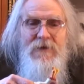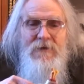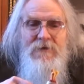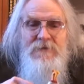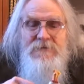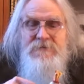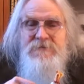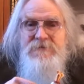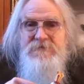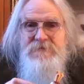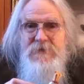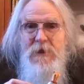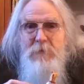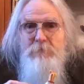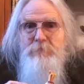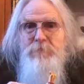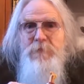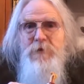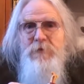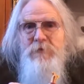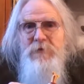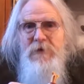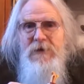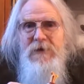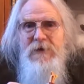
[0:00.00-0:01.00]

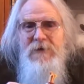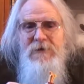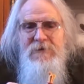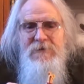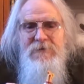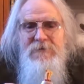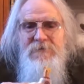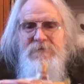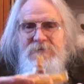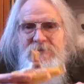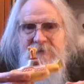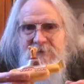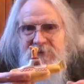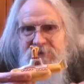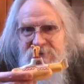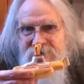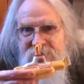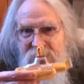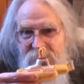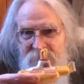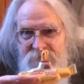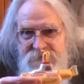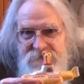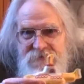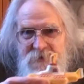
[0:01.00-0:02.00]
submarine, the
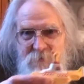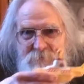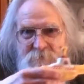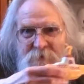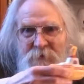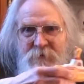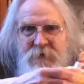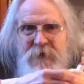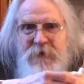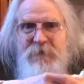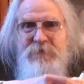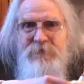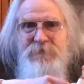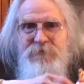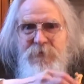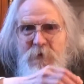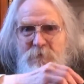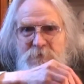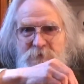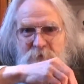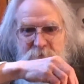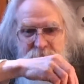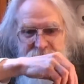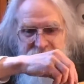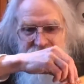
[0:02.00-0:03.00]
yellow submarine from
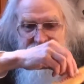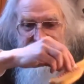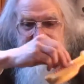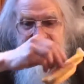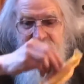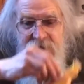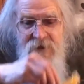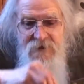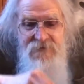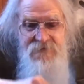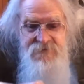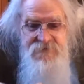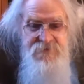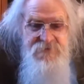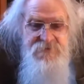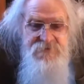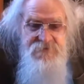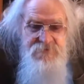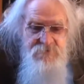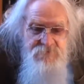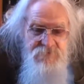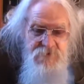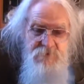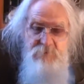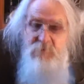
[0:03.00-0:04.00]
the Beatles.
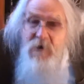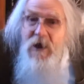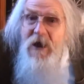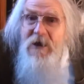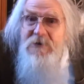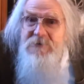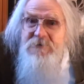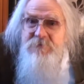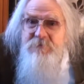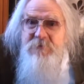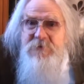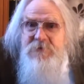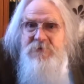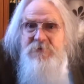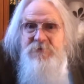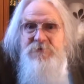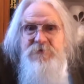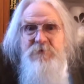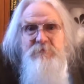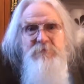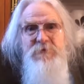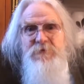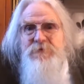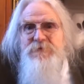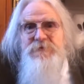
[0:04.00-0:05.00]
This reminds me to
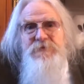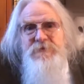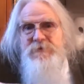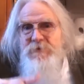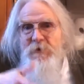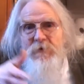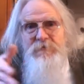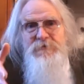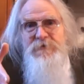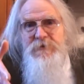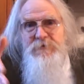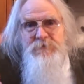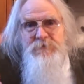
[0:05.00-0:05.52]
the music of the